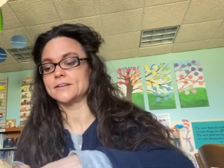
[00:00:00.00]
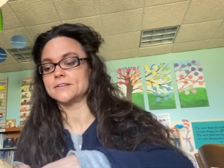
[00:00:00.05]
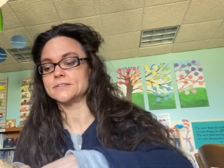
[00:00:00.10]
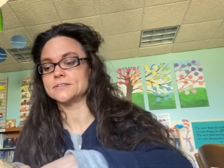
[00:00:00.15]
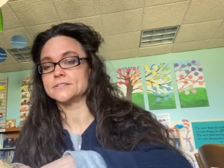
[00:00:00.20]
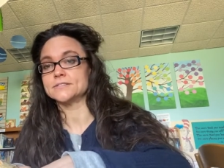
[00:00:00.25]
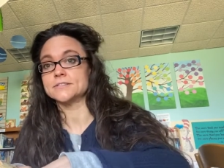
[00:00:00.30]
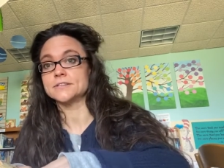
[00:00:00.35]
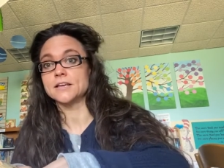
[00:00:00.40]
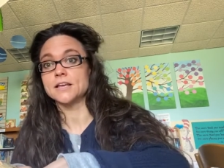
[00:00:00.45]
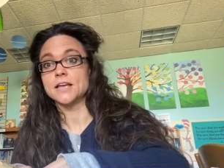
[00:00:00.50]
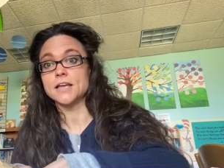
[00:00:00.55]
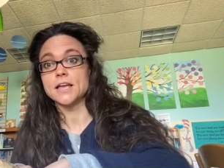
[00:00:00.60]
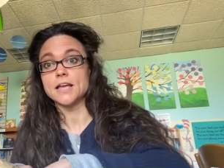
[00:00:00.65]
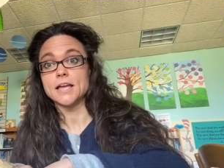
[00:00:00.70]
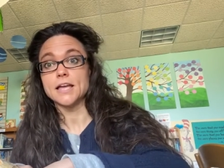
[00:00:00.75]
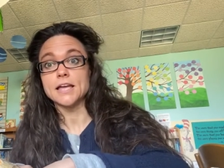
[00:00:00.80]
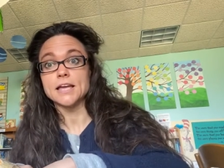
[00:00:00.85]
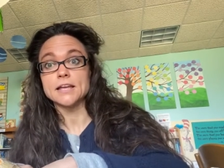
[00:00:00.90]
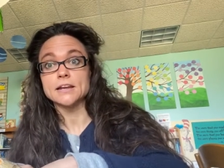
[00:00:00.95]
as
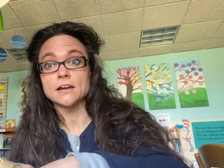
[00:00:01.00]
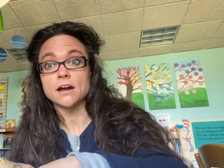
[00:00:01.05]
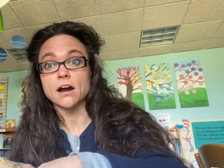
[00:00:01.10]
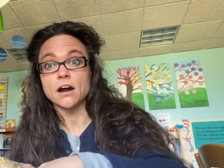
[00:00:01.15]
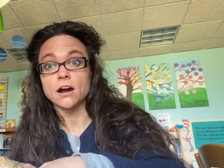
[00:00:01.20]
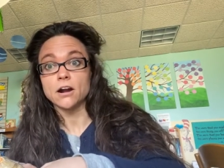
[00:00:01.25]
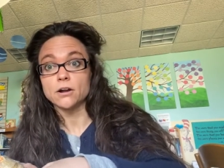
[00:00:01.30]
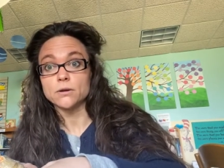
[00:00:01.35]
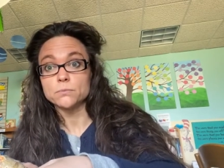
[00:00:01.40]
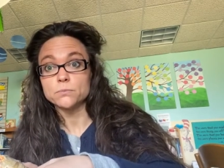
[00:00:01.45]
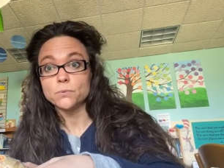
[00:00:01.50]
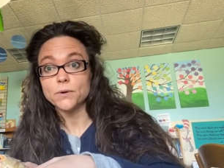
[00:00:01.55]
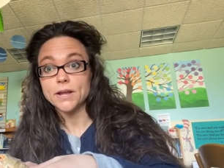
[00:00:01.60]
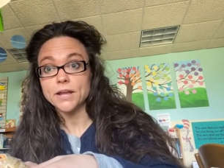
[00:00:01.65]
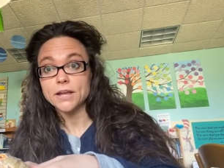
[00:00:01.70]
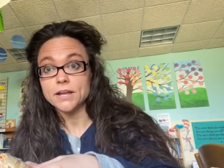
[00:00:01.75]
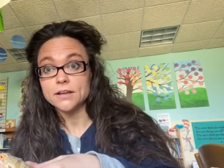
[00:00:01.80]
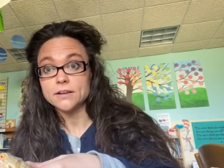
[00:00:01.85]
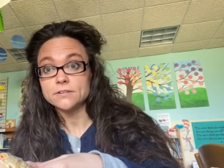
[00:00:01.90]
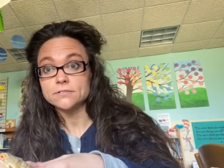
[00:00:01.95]
an arm
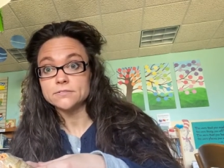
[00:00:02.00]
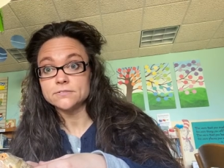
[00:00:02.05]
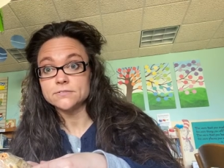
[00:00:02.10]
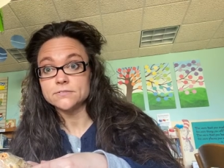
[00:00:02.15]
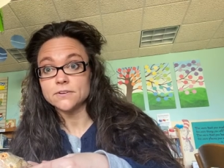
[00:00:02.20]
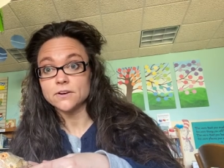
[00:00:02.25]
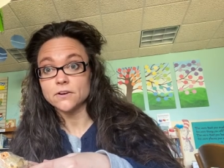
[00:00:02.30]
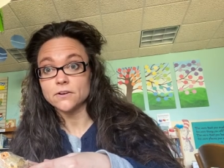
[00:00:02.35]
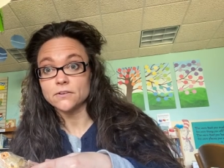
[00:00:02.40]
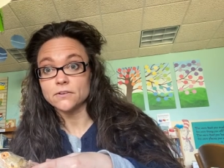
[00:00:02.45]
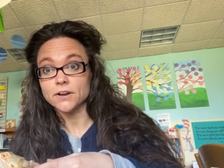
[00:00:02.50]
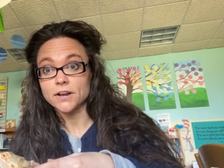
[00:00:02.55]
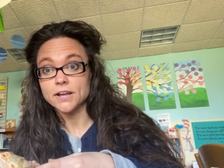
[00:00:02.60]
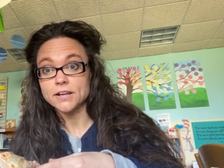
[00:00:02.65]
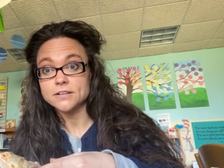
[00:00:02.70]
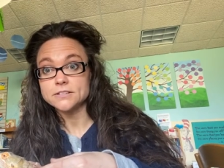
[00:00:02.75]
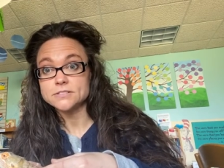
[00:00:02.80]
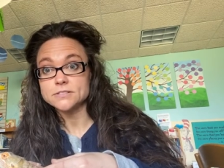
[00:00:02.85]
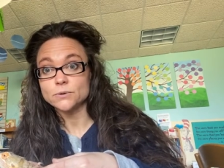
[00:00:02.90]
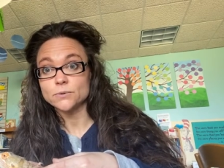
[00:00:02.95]
wave. All
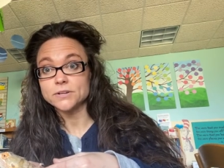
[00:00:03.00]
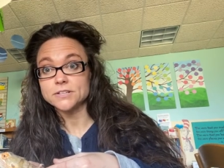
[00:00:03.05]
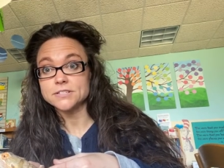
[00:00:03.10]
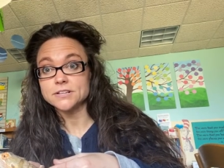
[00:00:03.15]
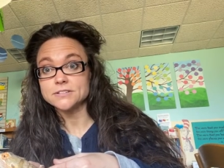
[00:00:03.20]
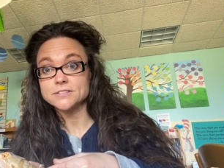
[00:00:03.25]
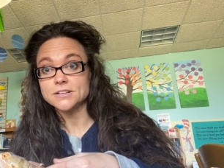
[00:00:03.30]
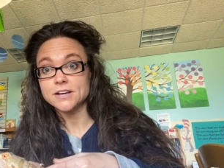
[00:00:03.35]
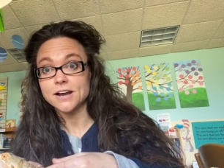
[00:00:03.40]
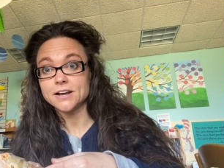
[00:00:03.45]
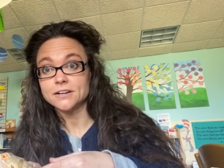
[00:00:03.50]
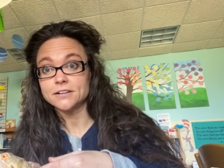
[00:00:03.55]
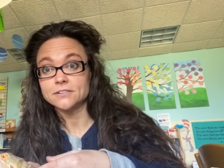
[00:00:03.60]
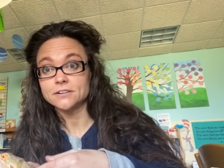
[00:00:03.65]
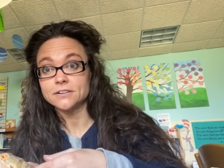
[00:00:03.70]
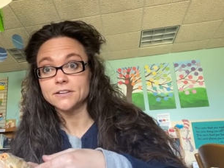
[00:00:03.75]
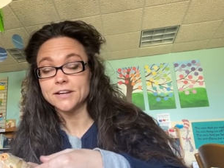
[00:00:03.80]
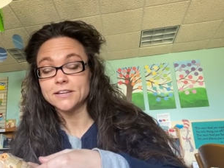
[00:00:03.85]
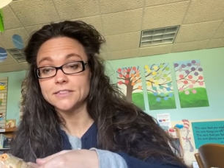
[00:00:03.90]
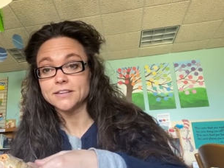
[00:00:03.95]
right, so it does kind of
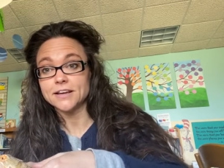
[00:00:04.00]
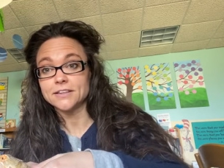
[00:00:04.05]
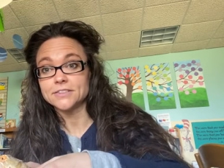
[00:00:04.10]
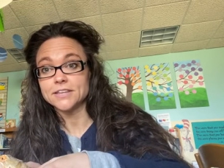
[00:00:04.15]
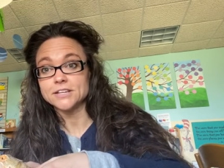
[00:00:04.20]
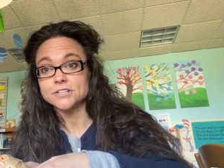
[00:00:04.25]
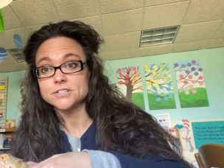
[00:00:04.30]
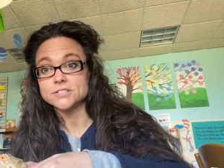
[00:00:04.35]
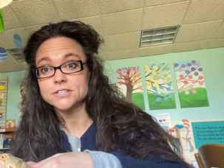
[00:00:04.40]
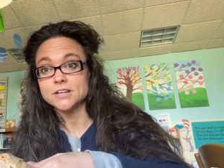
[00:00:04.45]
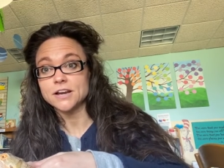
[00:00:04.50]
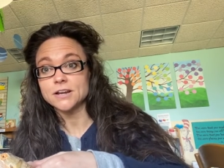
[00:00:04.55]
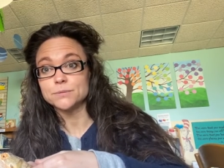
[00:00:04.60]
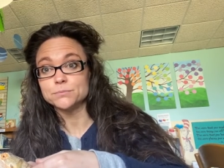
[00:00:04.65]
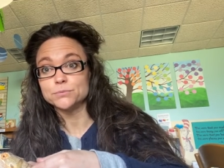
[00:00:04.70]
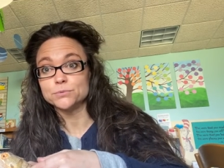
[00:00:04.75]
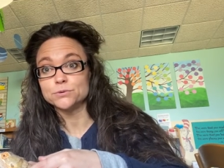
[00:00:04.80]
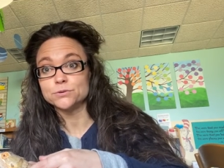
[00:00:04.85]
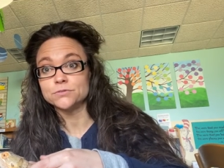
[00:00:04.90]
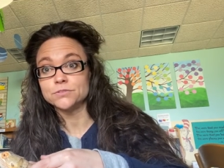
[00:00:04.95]
look like that. They just kind of
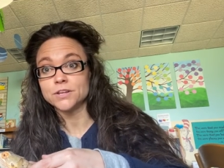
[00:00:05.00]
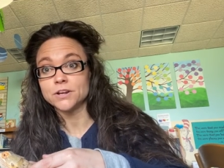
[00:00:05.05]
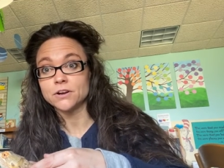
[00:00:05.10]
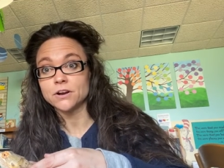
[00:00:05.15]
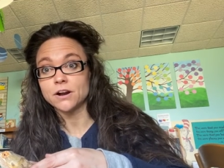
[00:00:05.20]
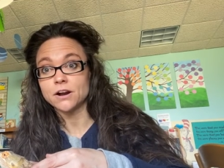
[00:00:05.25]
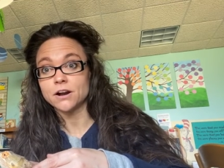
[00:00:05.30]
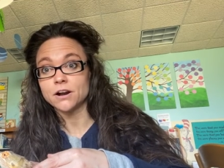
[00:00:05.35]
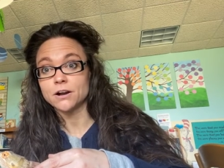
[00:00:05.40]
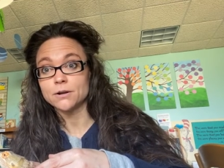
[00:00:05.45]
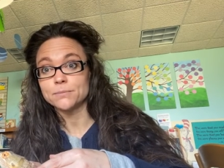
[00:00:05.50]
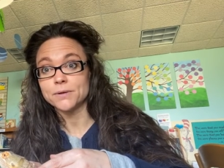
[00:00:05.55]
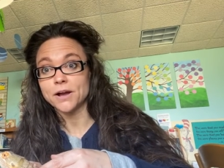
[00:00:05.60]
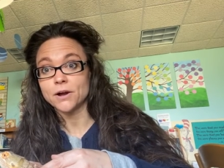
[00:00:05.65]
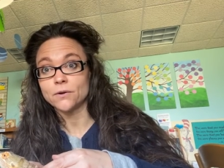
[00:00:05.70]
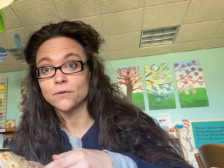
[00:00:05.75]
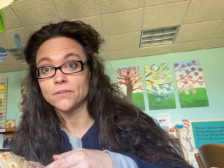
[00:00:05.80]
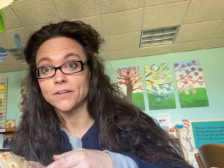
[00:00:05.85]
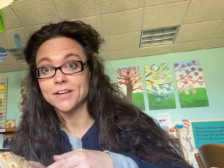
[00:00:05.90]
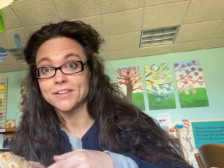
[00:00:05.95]
move their arm
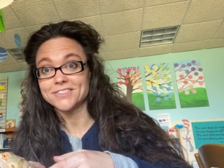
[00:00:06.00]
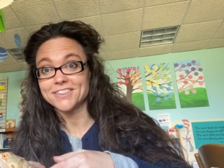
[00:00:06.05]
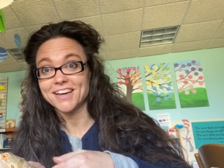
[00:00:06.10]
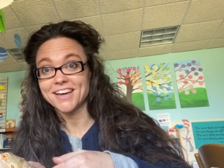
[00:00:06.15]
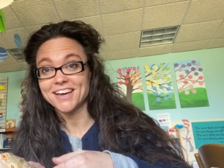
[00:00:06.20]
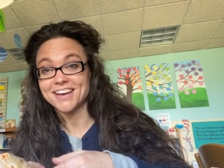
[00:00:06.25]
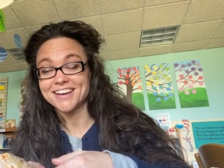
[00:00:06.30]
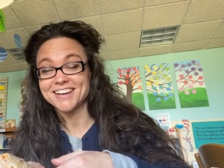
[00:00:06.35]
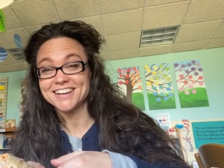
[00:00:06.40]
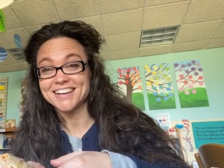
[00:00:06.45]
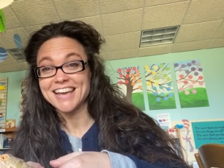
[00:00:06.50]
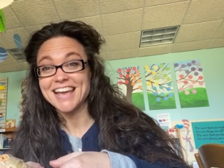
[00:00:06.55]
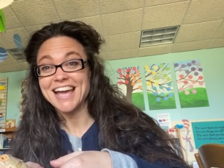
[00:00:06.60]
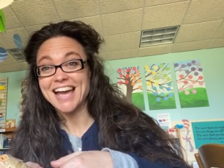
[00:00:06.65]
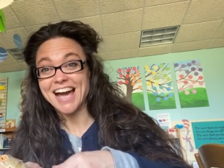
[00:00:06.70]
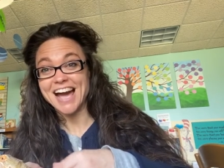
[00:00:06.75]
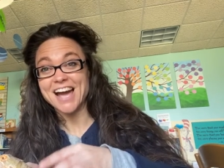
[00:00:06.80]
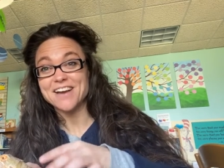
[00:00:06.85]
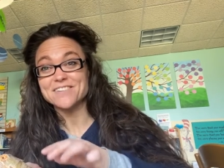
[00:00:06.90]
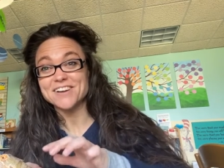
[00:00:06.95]
out like that.
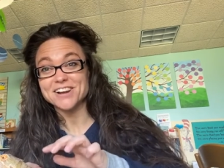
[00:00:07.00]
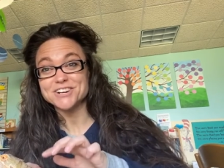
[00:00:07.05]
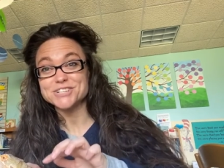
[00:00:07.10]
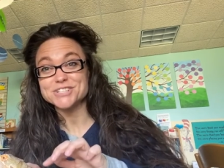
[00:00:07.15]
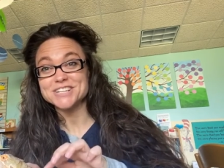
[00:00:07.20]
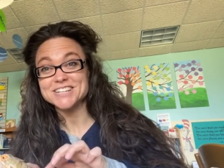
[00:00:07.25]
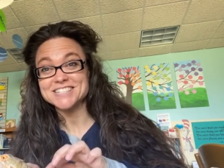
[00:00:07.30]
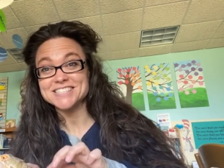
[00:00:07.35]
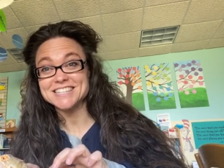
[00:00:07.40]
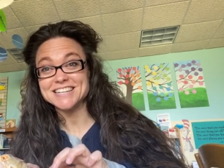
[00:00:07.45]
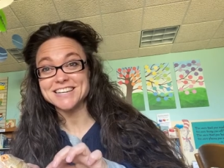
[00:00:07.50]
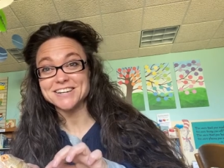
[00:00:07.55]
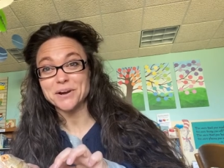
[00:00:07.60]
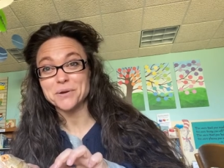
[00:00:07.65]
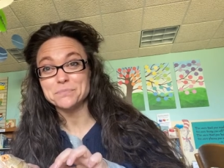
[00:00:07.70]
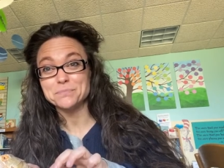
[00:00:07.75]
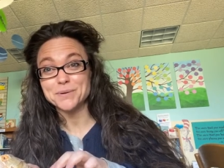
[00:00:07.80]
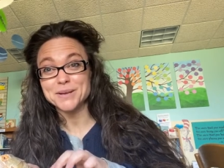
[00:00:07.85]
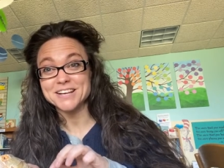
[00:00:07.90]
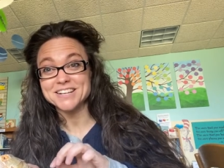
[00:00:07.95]
I've actually seen
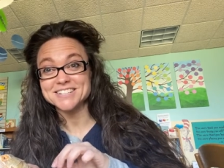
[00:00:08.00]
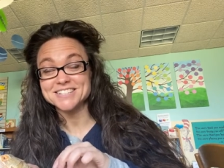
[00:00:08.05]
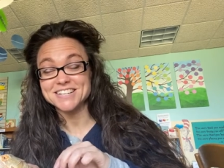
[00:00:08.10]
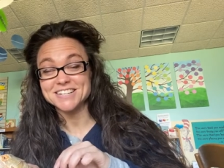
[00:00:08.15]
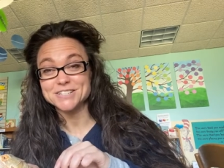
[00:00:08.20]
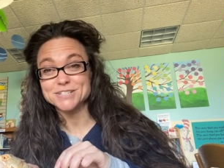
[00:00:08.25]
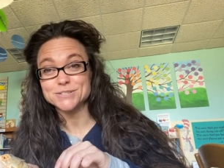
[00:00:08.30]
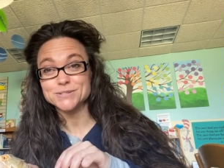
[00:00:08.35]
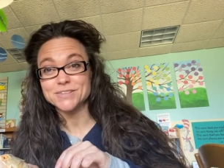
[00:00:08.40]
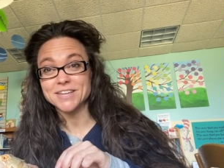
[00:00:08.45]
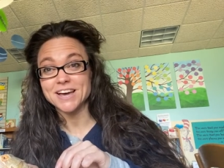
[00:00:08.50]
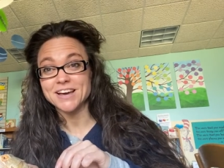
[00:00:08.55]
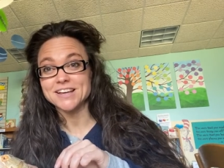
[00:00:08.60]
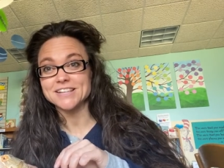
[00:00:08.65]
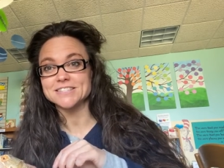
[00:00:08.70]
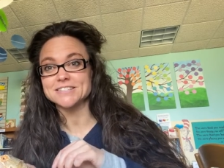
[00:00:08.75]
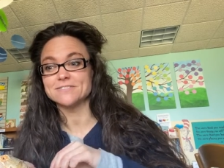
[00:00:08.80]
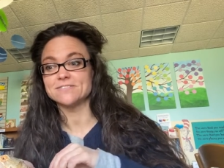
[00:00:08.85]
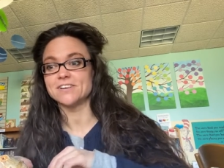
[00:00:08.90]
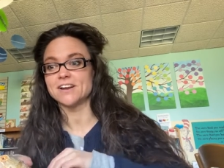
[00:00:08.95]
our Bing Ding do that.
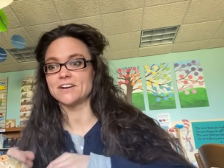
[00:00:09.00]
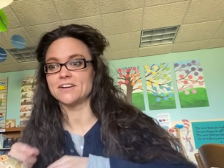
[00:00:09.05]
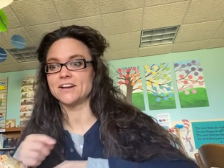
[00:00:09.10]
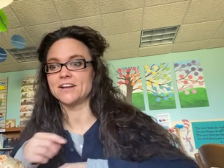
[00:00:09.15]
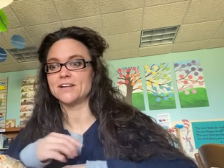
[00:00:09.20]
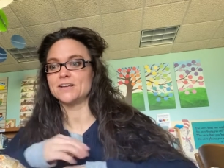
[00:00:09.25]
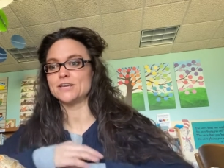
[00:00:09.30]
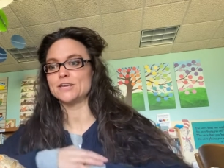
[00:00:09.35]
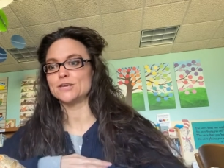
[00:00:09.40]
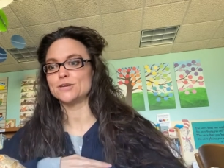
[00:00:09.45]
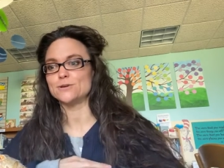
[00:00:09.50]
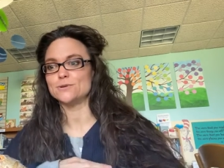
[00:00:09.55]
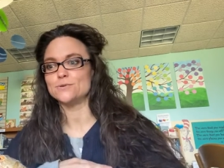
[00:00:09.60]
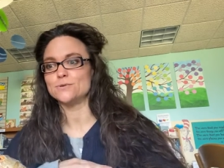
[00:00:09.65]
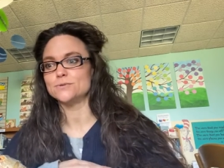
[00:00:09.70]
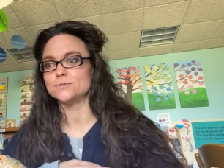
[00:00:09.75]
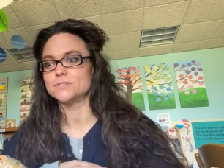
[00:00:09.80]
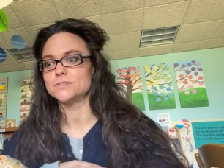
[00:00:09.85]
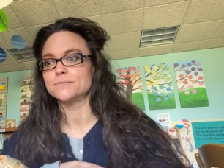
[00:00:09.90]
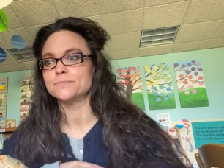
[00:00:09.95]
It's very
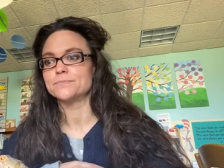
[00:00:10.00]
cute.